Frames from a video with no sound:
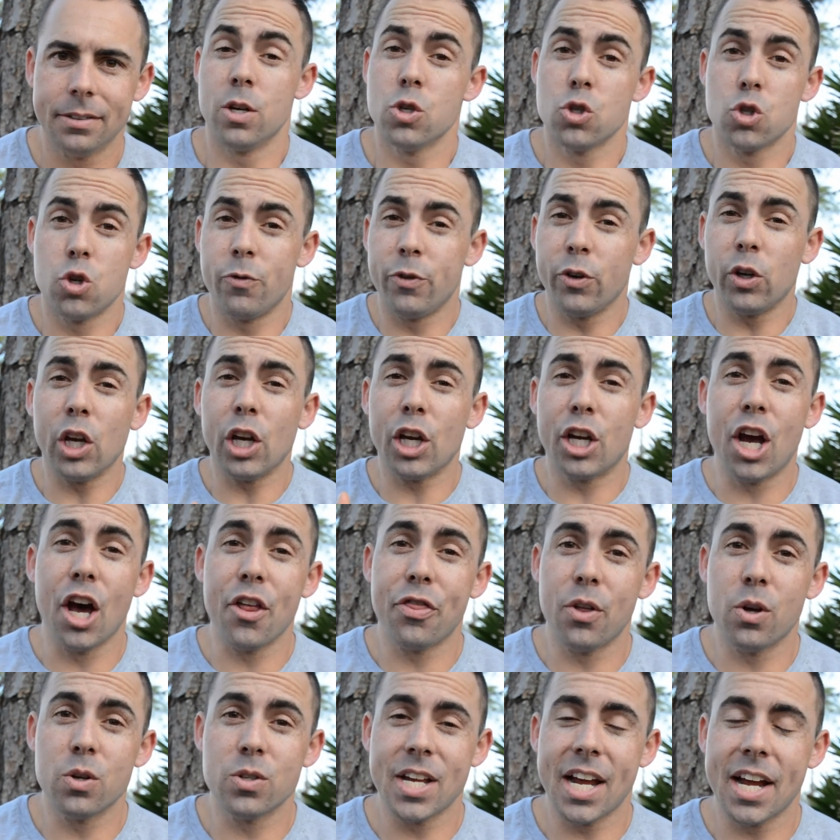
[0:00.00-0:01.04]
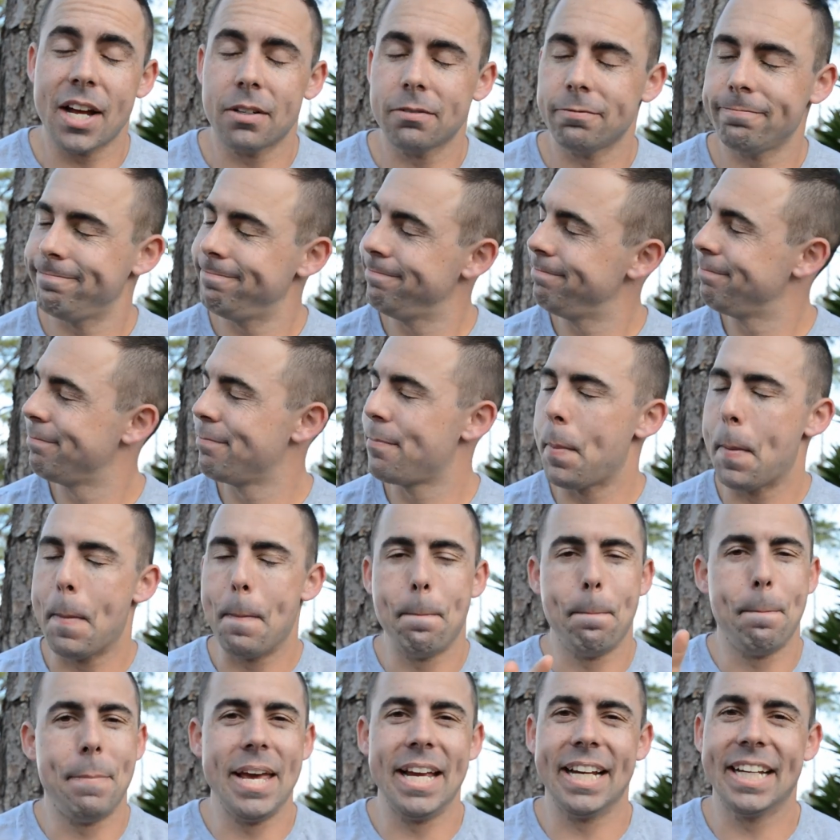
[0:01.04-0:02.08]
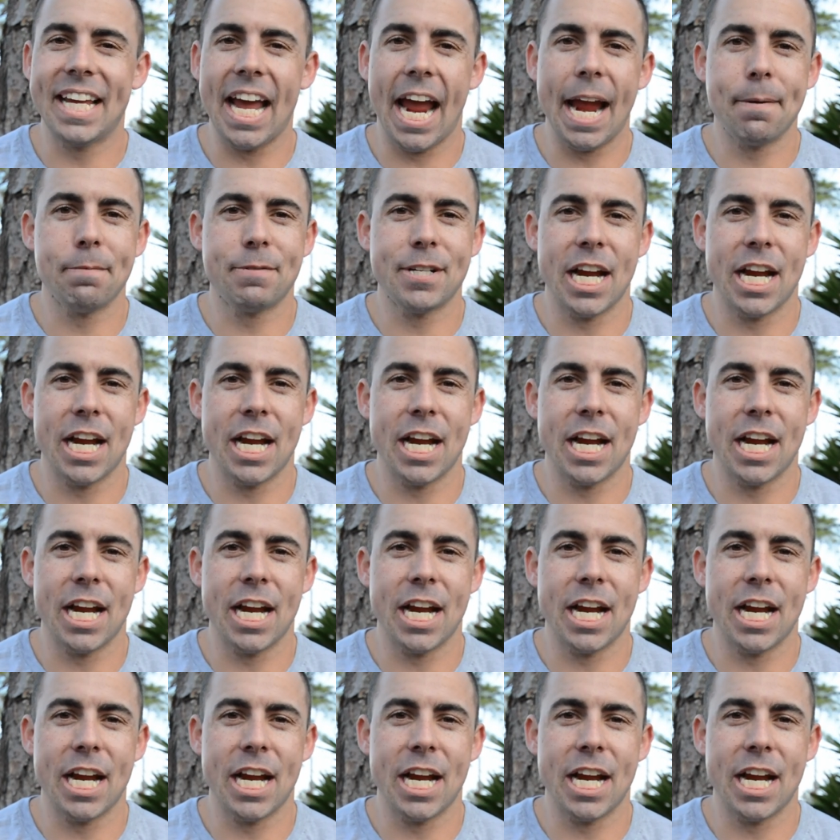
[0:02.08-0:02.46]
So if you can cut those out, big game